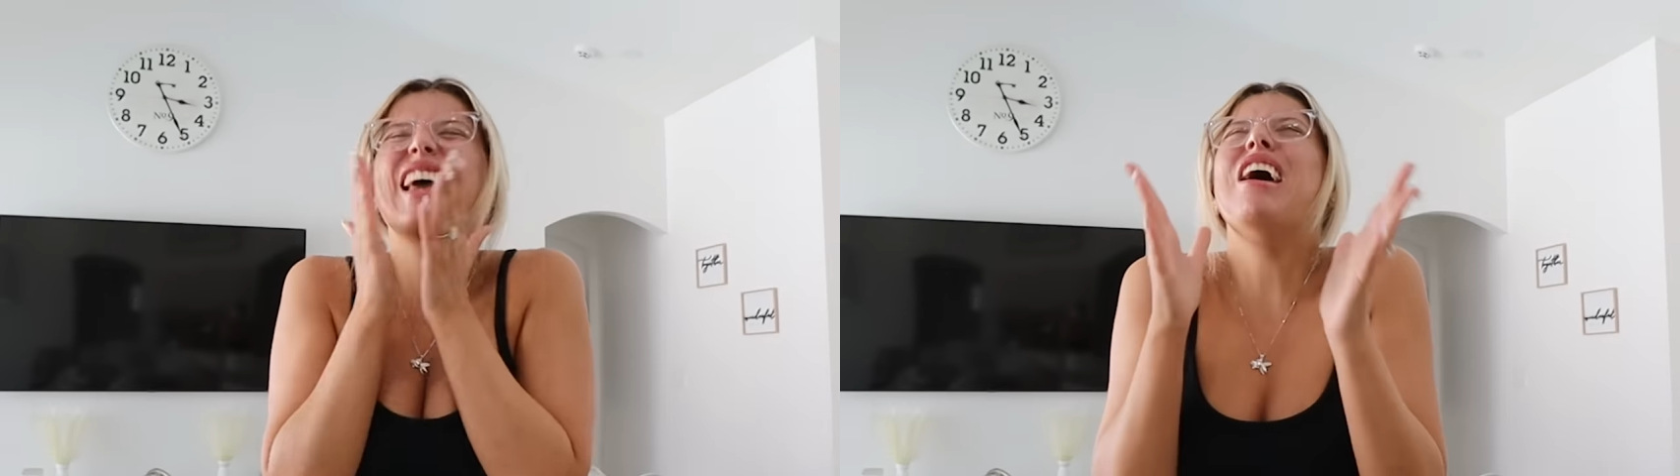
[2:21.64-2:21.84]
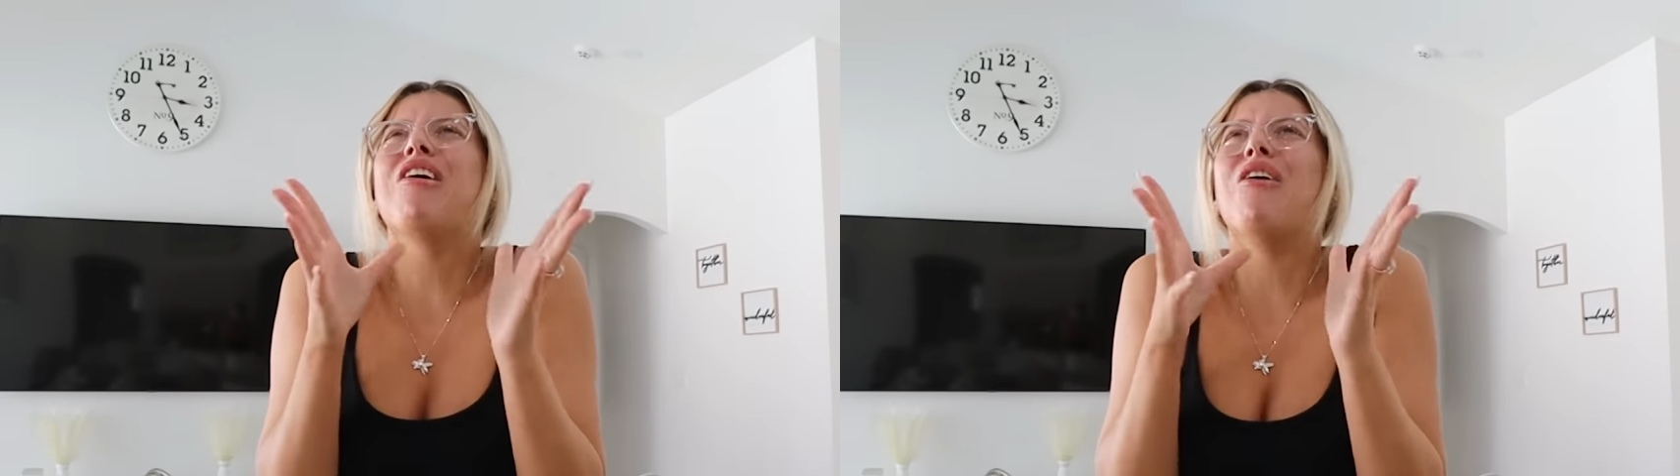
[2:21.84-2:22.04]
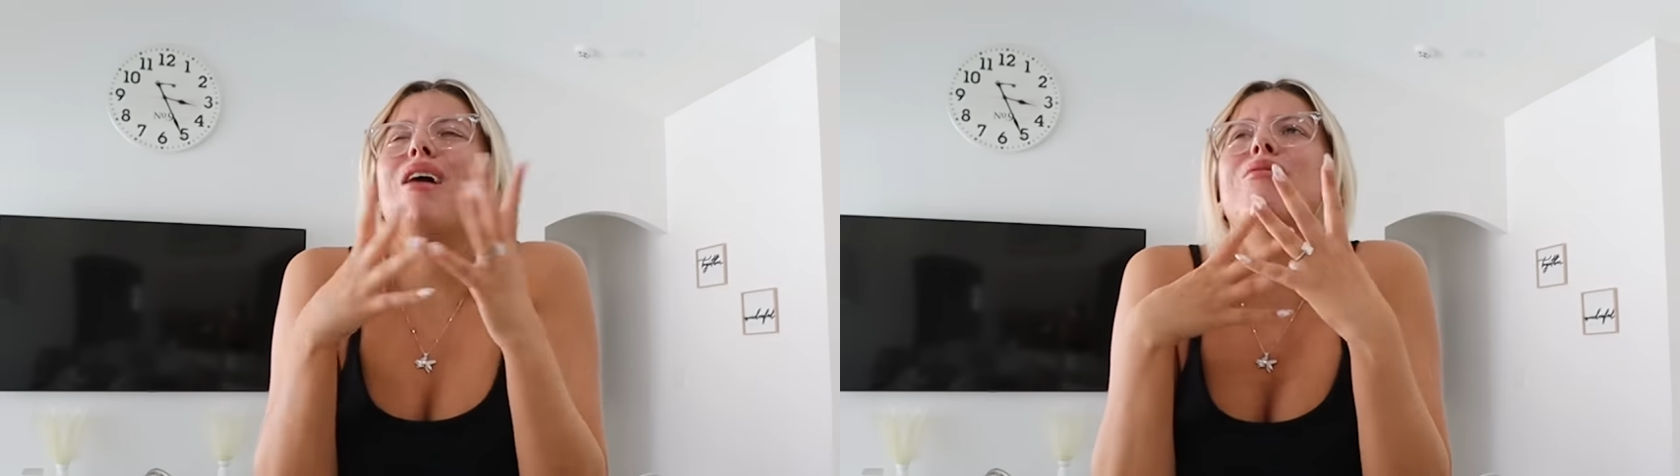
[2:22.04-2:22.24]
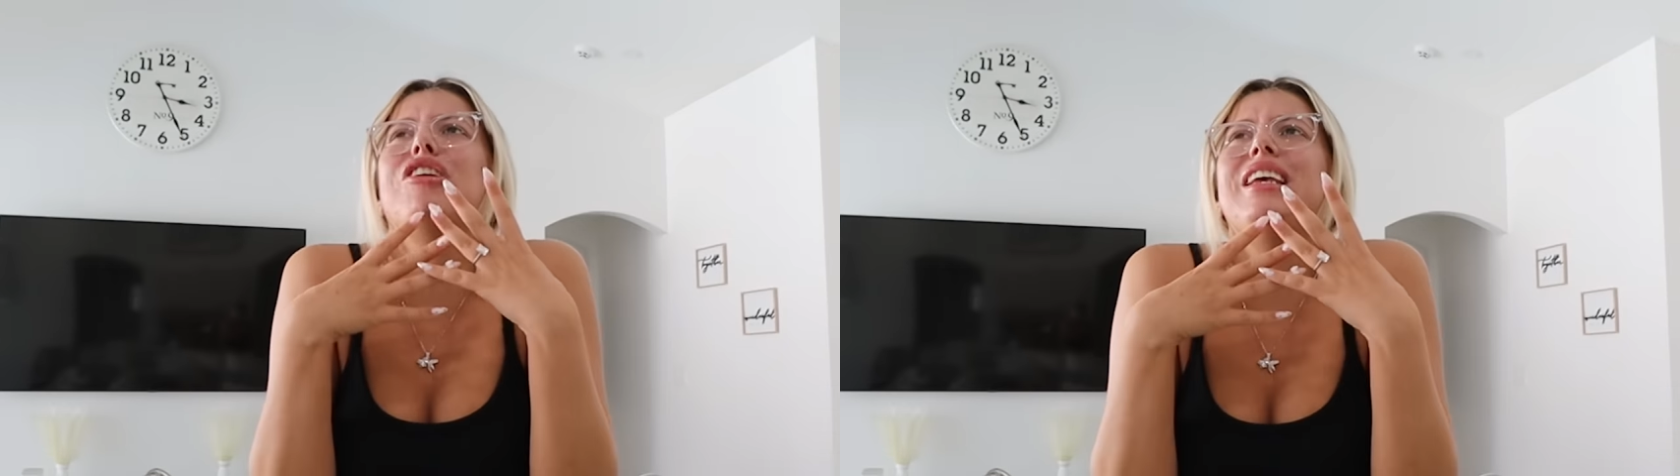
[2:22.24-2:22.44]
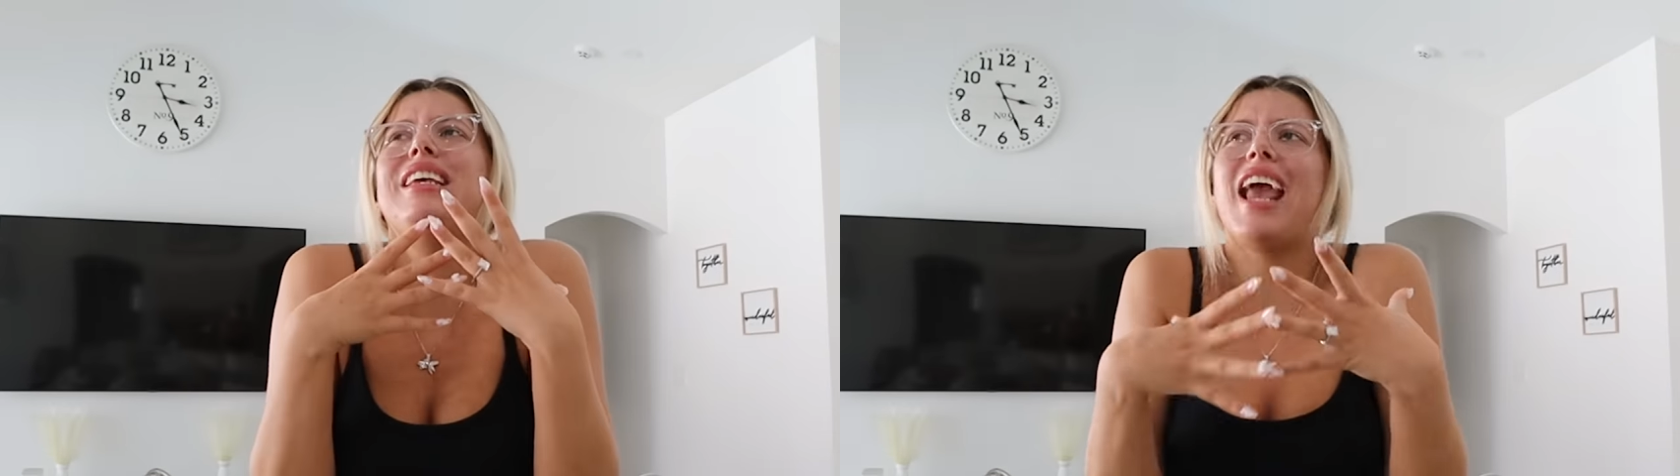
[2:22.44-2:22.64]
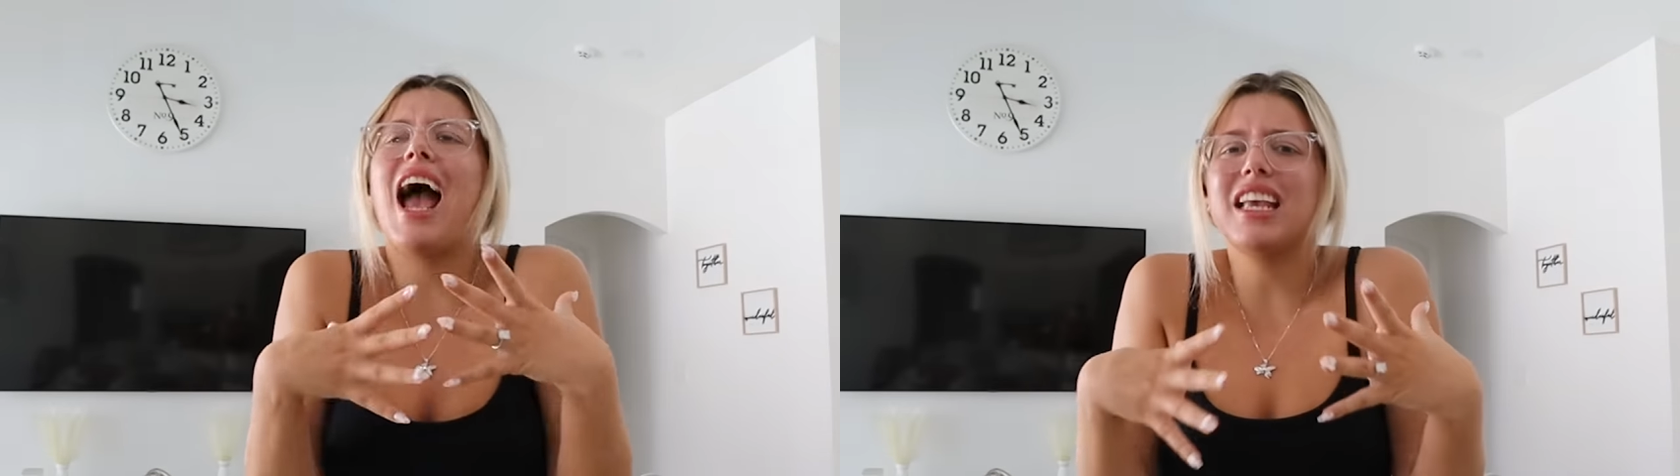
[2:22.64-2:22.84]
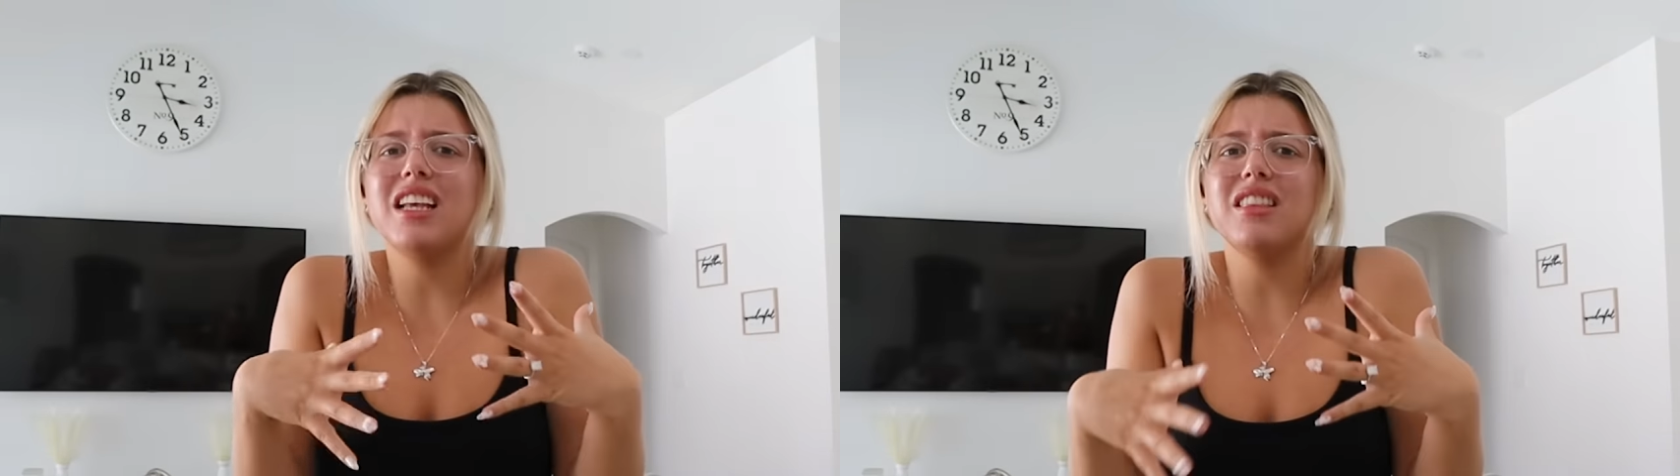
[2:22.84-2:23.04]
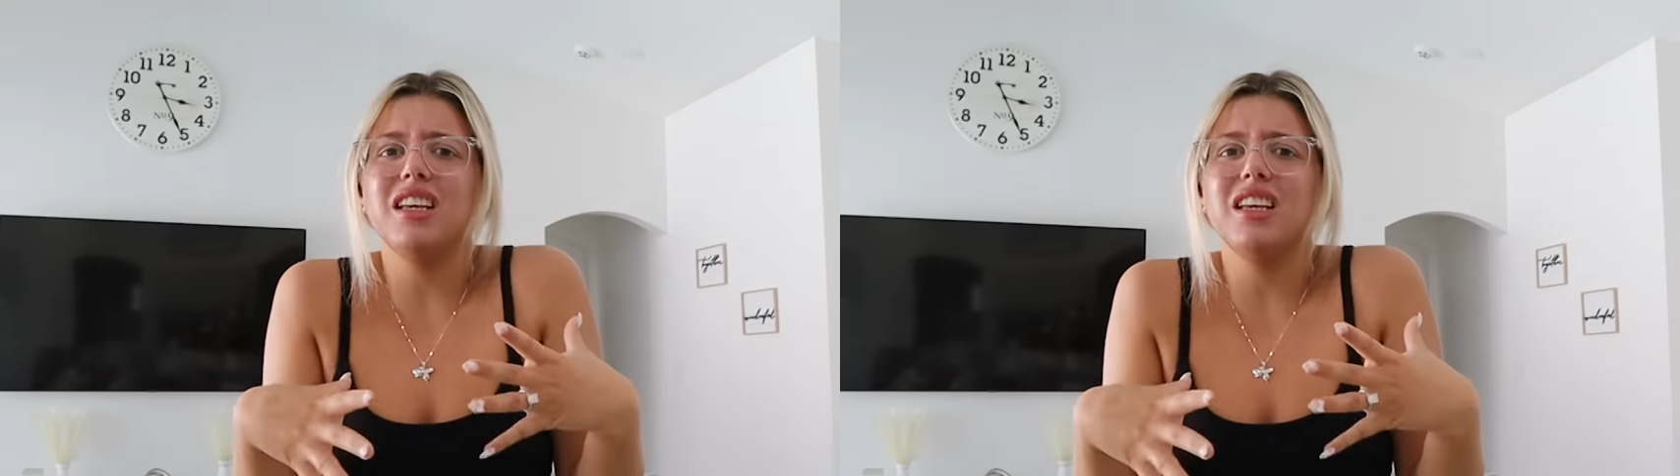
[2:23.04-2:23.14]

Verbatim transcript: Ew, I'm literally gagging